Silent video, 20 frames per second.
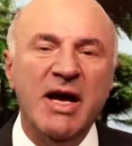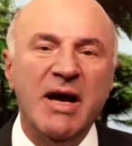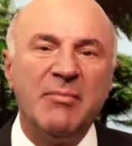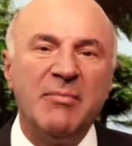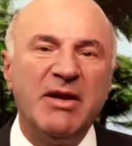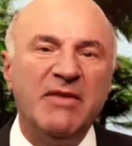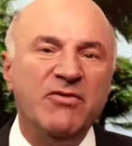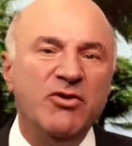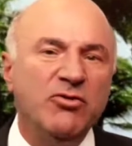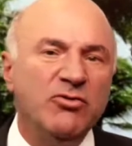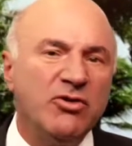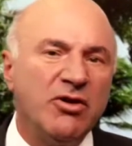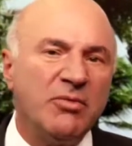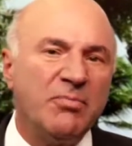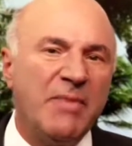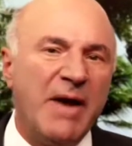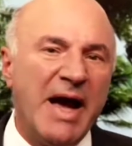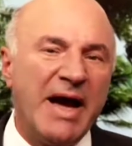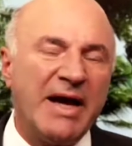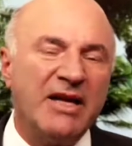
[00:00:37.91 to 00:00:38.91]
But if you look
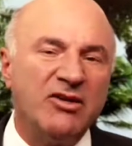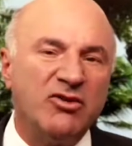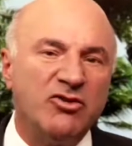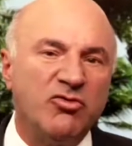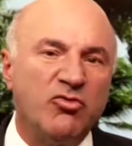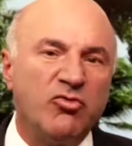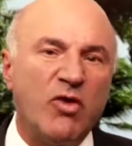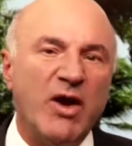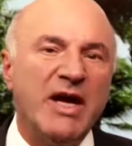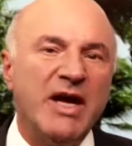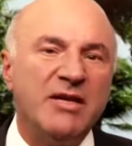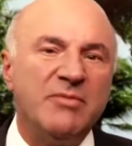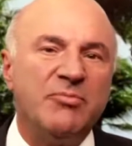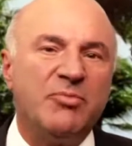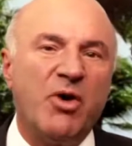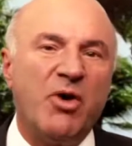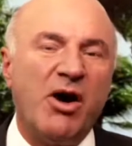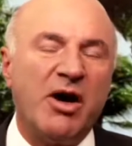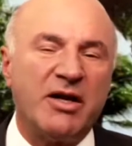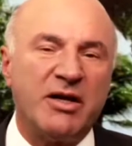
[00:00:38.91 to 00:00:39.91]
back at great
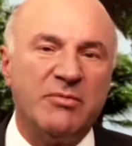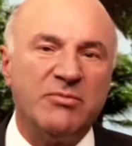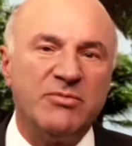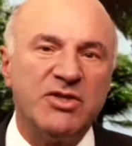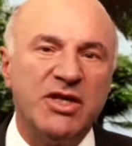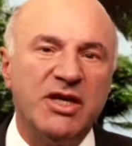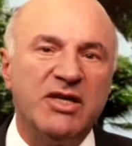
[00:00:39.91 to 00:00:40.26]
bottoms,